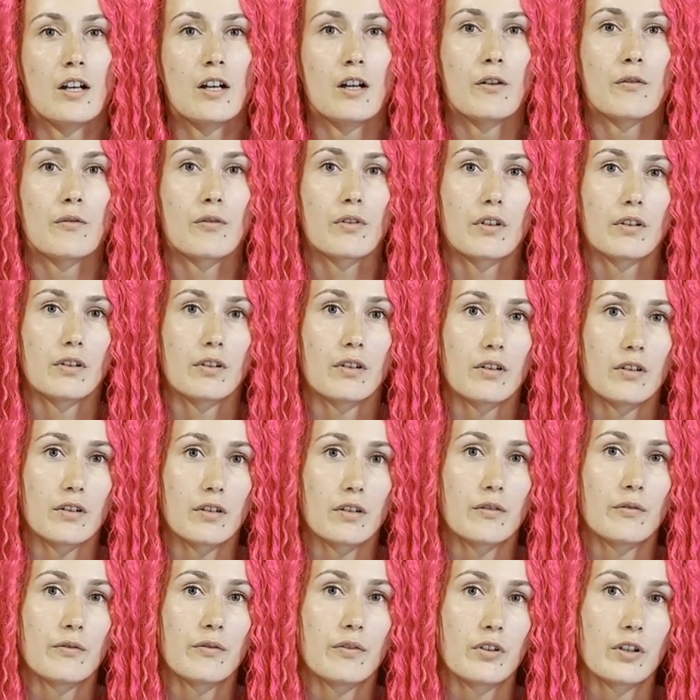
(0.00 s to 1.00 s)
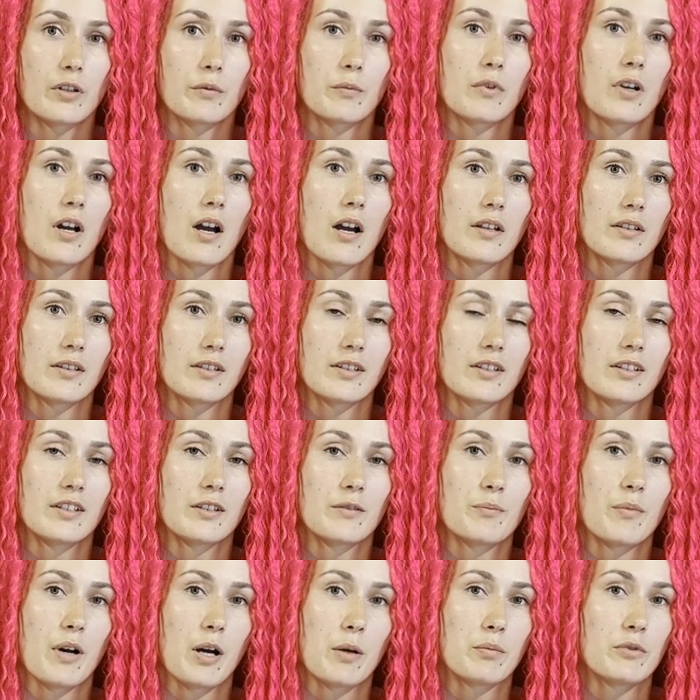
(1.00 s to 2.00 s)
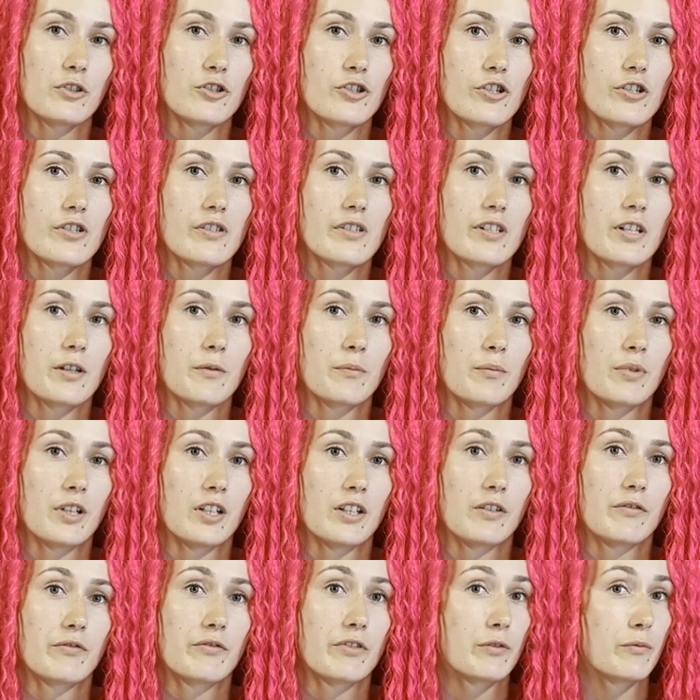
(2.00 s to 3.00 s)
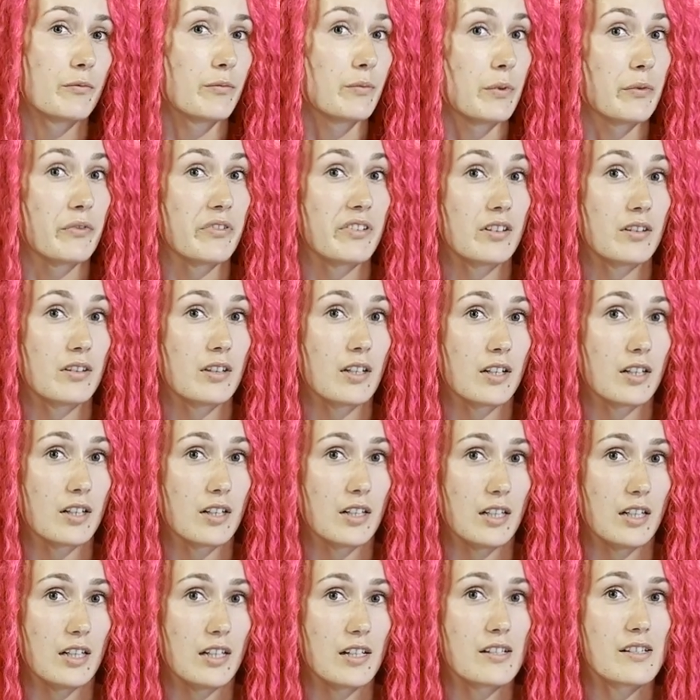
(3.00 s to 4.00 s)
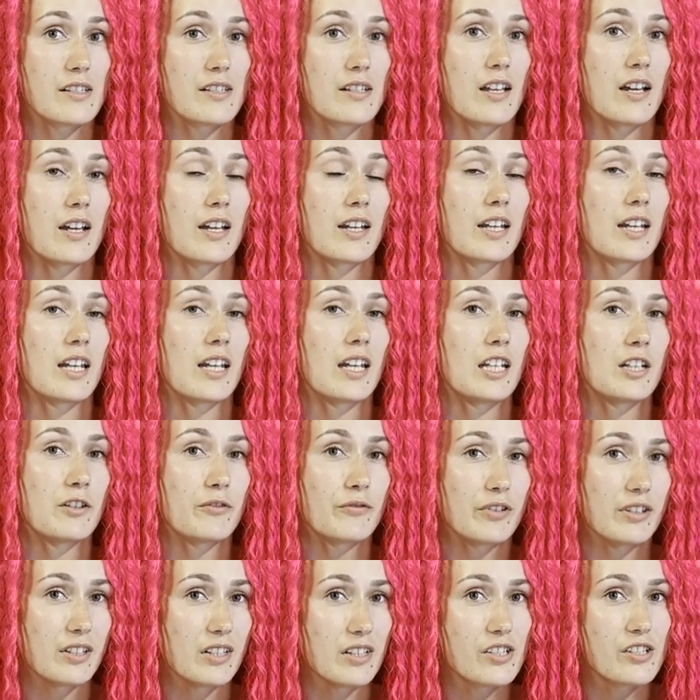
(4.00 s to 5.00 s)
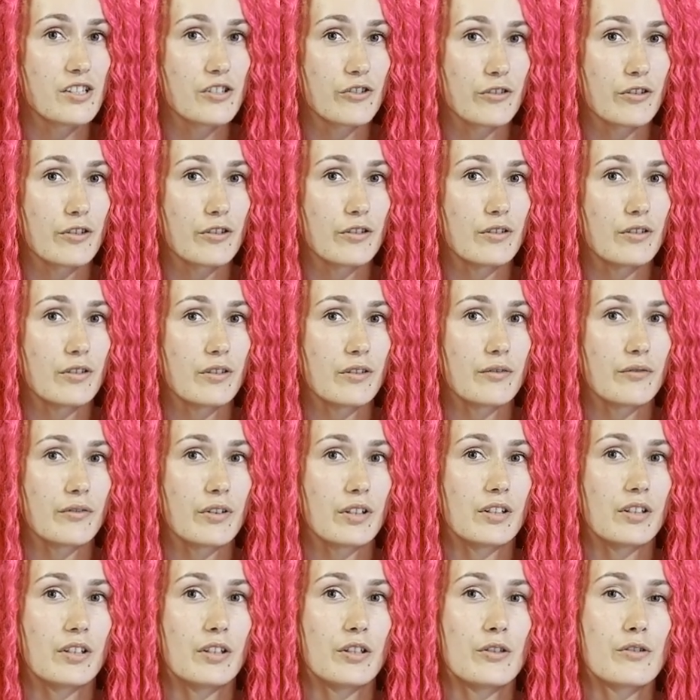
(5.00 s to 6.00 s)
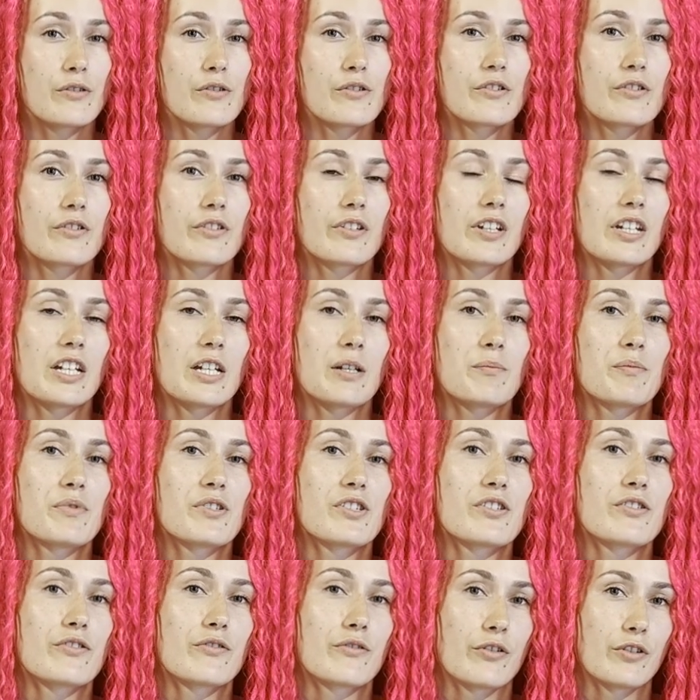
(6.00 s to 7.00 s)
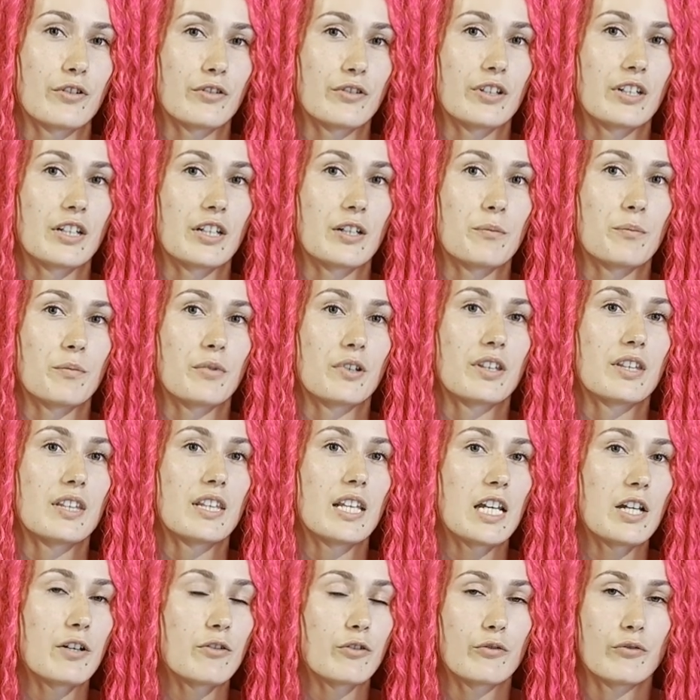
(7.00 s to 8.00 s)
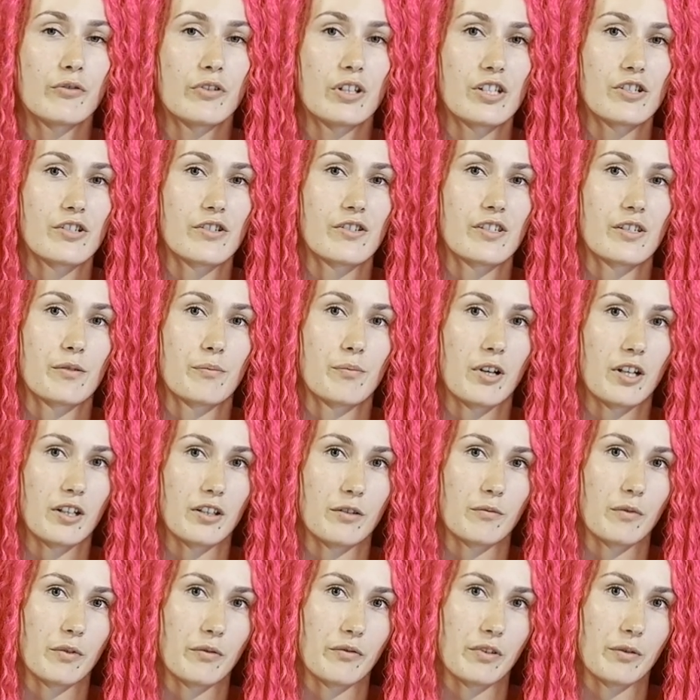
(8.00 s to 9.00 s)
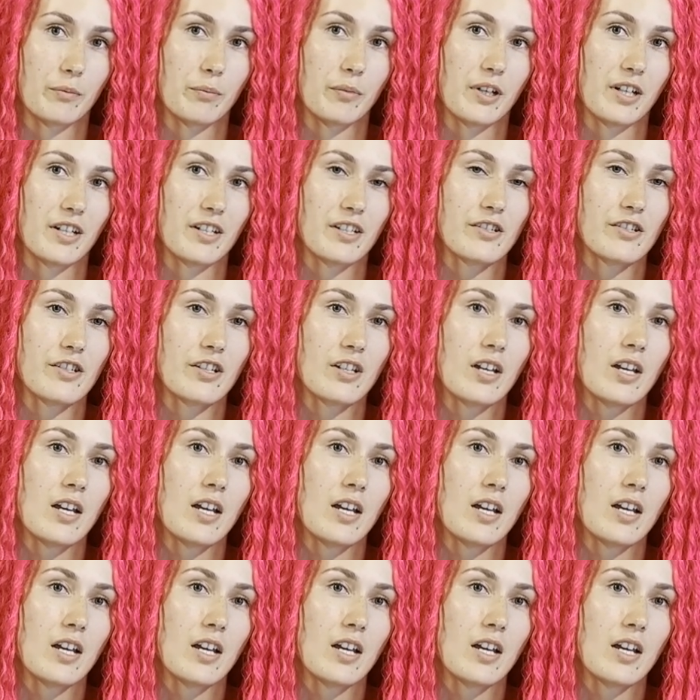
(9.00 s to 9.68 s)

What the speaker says: For long-form content, publishers can benefit from techniques like infinite scroll, where the user keeps scrolling but never reaches the bottom of the page.